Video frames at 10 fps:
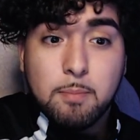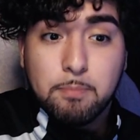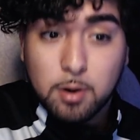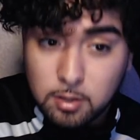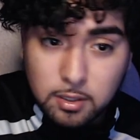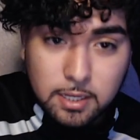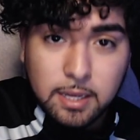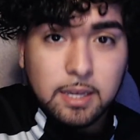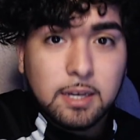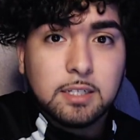Burger
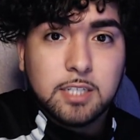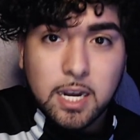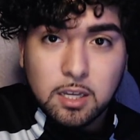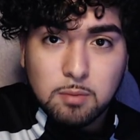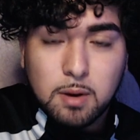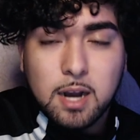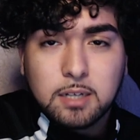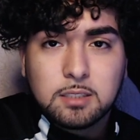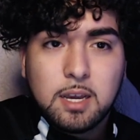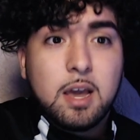King, Jack in the Box,